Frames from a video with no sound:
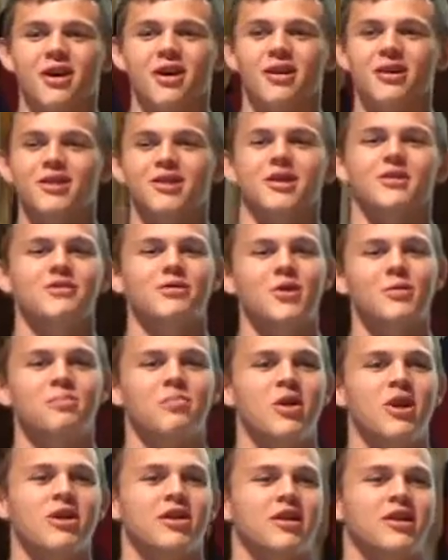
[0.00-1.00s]
all their
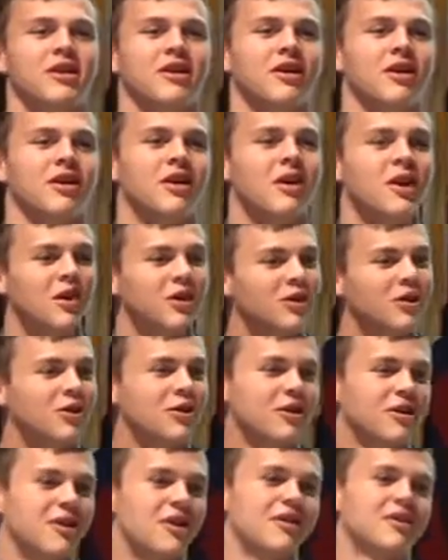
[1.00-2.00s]
football gear,
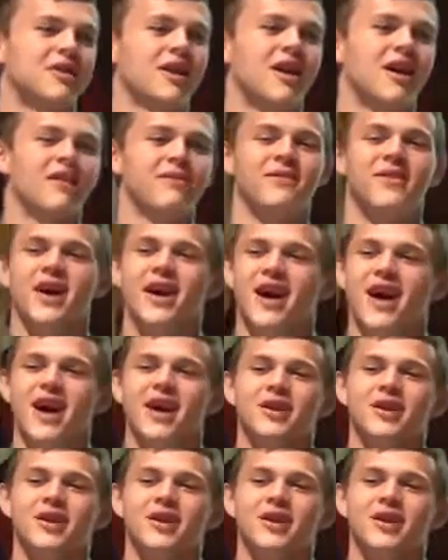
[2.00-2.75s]
looking all tough.